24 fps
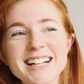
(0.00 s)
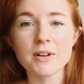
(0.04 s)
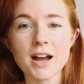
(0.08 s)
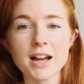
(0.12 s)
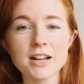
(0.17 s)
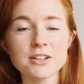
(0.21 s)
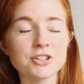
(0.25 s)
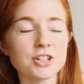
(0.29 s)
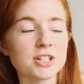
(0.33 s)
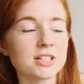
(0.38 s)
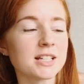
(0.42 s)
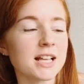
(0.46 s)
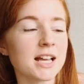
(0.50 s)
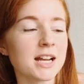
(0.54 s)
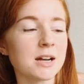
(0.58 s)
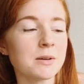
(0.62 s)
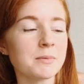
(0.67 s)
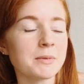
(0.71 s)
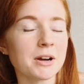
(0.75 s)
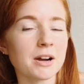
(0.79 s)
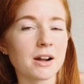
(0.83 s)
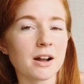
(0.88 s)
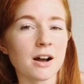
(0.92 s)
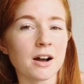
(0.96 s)
I just had an
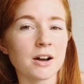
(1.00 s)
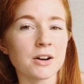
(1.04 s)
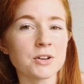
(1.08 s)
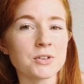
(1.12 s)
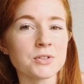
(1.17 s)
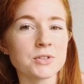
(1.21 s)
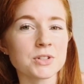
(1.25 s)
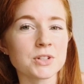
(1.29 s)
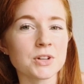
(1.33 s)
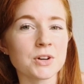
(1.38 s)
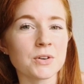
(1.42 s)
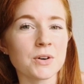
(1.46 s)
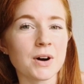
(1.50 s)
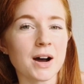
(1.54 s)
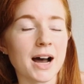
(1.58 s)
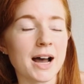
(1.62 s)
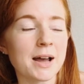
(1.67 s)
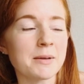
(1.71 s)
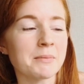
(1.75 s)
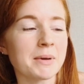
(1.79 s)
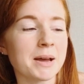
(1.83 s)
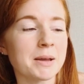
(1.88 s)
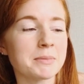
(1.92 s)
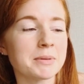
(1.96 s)
Americano, so I
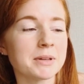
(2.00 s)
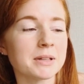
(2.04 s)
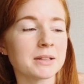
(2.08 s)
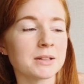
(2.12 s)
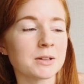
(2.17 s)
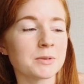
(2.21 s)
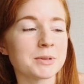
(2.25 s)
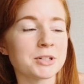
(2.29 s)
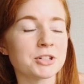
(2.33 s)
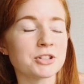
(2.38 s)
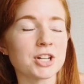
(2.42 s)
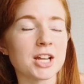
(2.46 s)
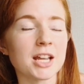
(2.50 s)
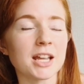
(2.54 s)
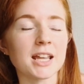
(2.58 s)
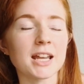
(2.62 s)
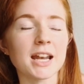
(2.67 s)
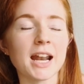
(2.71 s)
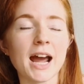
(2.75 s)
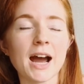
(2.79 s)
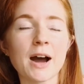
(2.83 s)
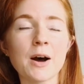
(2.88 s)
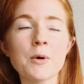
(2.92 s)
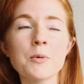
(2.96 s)
might be a little bit shaky
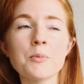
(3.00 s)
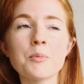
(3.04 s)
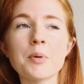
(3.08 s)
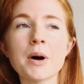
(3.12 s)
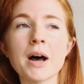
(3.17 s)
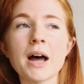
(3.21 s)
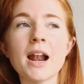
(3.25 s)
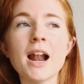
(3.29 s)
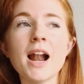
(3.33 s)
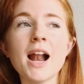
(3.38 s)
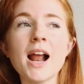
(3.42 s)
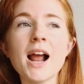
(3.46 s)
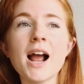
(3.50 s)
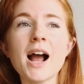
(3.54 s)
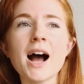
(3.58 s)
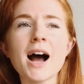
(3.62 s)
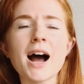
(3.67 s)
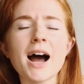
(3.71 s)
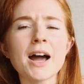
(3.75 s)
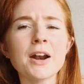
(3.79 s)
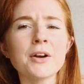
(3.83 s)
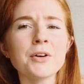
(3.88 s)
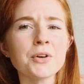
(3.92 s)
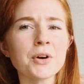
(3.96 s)
now, but
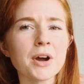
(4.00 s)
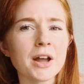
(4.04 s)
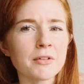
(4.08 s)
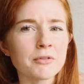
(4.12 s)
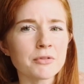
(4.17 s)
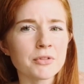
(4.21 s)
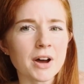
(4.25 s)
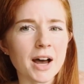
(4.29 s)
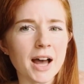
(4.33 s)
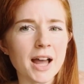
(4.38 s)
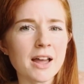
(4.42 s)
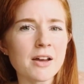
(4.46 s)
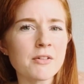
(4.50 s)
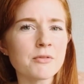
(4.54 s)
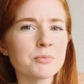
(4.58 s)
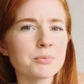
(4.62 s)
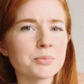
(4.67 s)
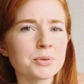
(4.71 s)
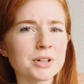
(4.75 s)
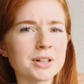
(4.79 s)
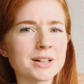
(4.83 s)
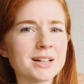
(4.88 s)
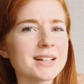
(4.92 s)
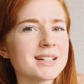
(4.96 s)
I don't know, I have
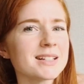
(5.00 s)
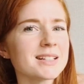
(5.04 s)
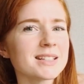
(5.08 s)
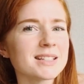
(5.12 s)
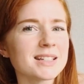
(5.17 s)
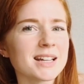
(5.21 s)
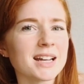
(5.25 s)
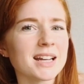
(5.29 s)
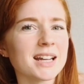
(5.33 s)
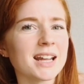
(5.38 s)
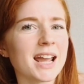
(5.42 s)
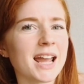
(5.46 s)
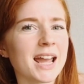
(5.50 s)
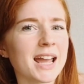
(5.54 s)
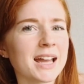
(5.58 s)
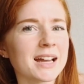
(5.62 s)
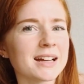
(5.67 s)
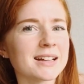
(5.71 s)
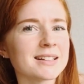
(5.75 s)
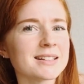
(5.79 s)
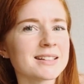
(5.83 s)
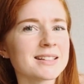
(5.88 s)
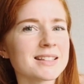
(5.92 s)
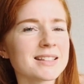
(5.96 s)
pretty steady
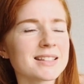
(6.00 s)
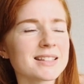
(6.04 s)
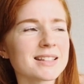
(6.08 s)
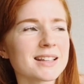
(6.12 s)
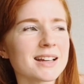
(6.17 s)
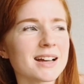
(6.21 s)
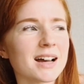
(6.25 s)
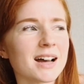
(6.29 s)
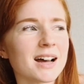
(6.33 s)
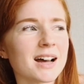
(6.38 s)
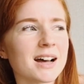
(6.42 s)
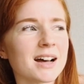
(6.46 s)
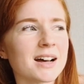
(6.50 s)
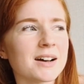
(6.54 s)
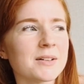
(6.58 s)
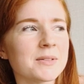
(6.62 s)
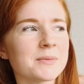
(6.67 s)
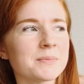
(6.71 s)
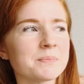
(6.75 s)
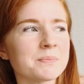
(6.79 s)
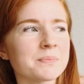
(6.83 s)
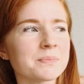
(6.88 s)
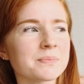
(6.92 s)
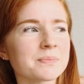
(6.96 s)
hands.
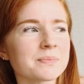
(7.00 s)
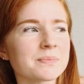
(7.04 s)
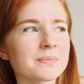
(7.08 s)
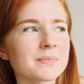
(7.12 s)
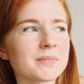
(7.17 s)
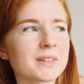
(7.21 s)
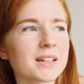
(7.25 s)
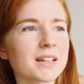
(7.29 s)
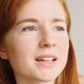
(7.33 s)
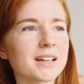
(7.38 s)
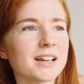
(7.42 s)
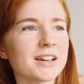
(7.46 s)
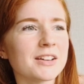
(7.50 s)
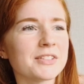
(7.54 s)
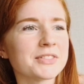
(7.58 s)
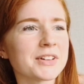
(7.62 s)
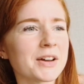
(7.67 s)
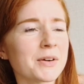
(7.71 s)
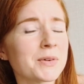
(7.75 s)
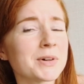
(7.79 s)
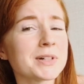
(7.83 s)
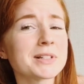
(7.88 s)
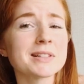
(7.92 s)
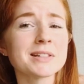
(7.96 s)
If
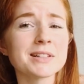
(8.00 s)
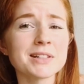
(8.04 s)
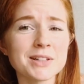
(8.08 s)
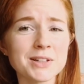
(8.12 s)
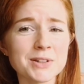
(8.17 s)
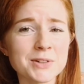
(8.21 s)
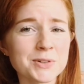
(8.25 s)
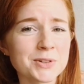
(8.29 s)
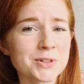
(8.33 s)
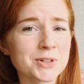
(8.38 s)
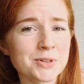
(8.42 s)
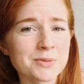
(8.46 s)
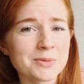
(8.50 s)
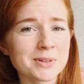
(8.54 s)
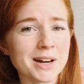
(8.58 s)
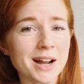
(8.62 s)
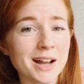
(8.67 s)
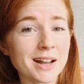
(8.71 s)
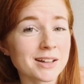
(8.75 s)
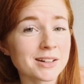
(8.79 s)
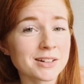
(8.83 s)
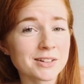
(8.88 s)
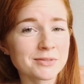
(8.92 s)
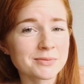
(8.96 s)
I wasn't a YouTuber,
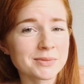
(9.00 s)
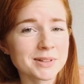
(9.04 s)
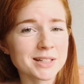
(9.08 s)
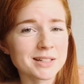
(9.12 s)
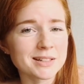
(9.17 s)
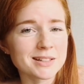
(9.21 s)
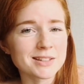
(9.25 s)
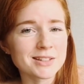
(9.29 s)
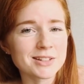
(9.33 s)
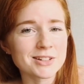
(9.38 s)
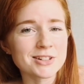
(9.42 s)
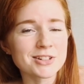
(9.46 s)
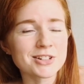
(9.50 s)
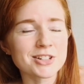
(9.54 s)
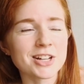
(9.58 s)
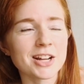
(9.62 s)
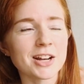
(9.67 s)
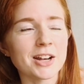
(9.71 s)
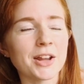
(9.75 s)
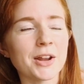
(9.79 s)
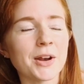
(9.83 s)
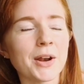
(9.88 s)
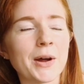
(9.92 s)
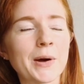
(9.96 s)
I could have been a
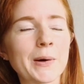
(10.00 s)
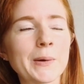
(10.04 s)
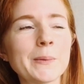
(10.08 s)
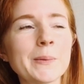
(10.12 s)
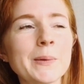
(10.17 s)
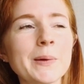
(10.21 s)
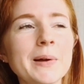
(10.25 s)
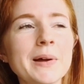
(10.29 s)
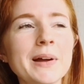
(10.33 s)
surgeon, you know.